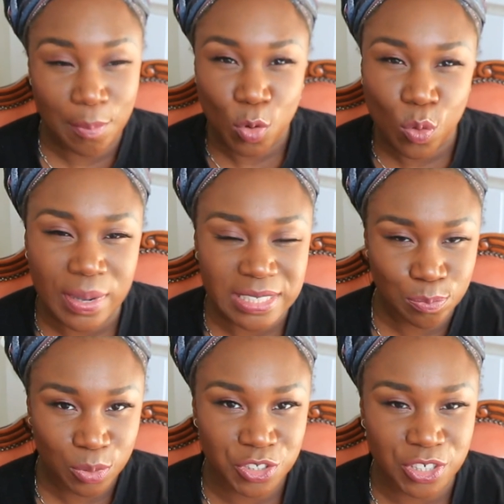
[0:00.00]
I'm always
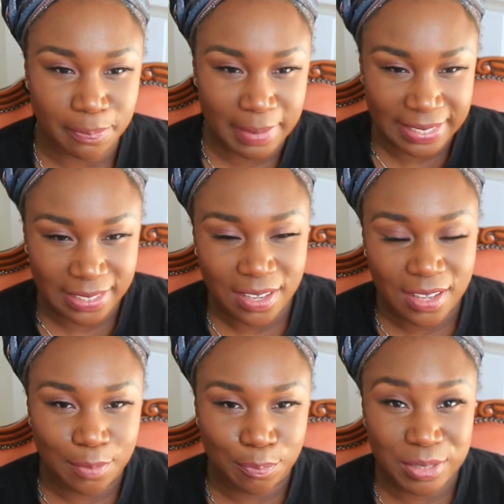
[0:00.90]
pushing my
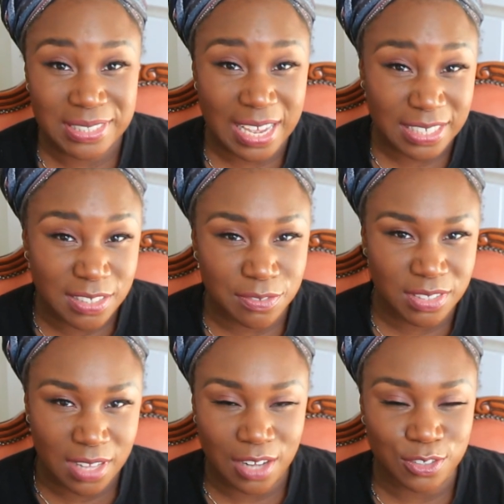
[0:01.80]
protective
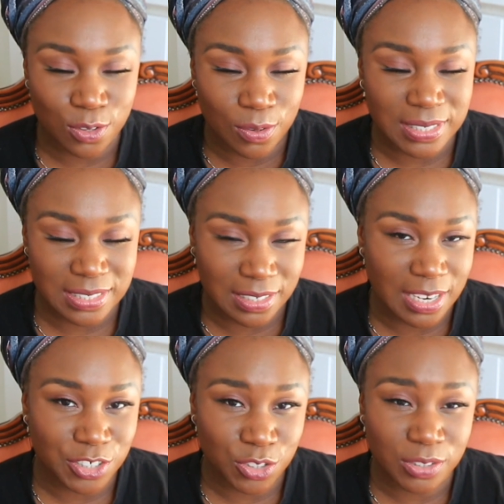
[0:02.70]
styles longer than
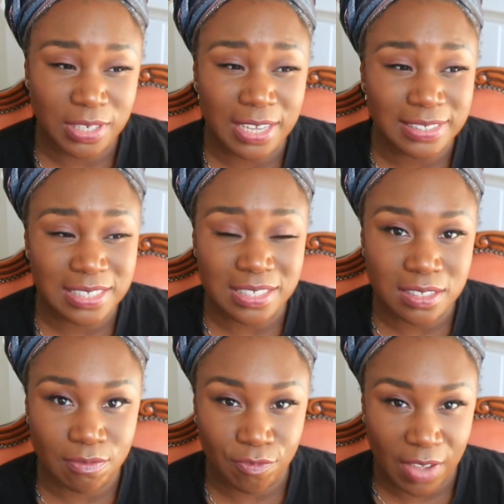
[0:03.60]
I should. Now, this
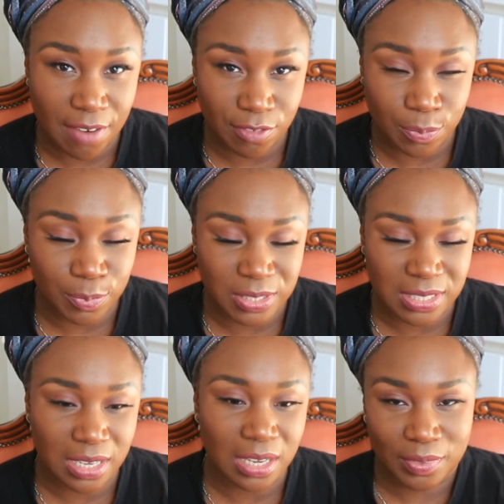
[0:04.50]
isn't for
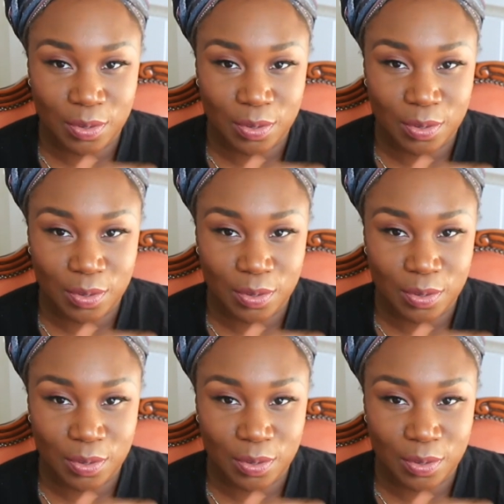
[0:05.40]
everybody.